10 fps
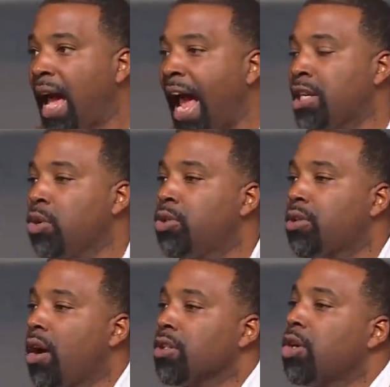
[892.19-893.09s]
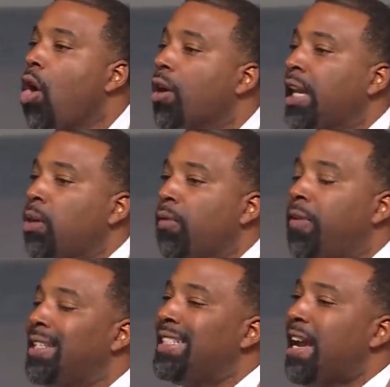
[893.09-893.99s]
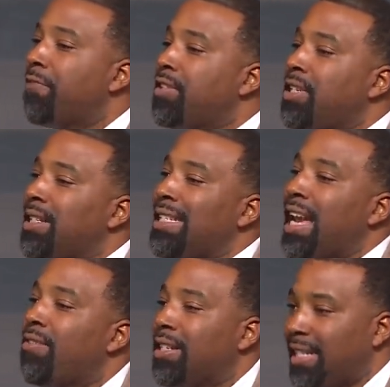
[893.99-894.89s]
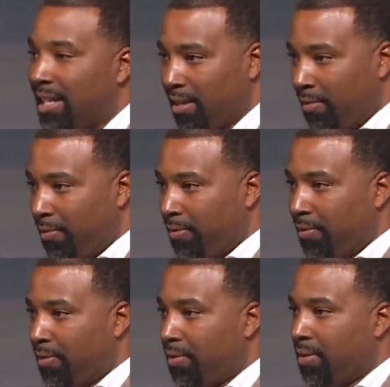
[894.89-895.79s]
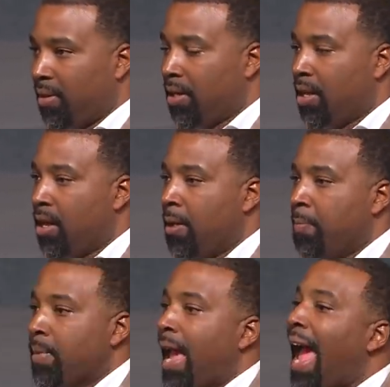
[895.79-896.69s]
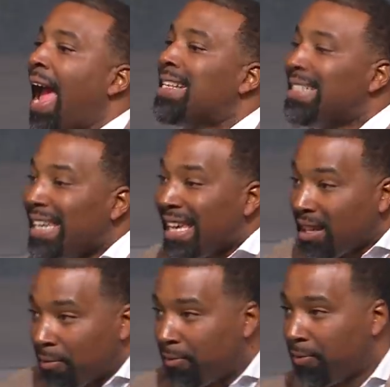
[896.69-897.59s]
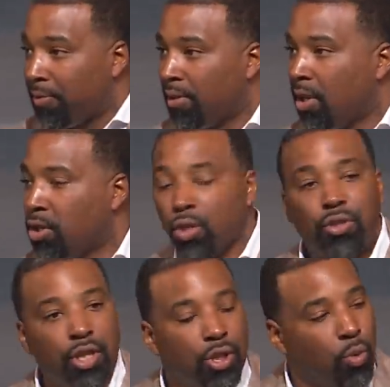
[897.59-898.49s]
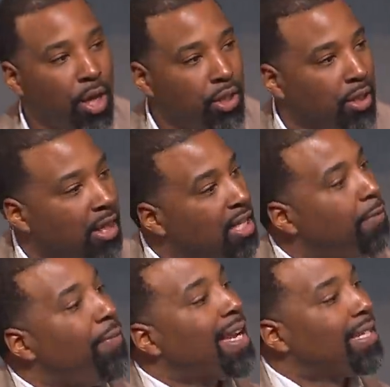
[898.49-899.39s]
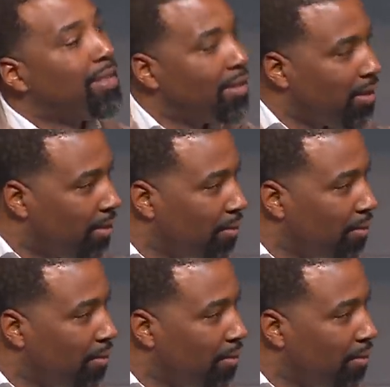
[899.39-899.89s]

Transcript: and you start talking with a deficit narrative as if your situation is fixed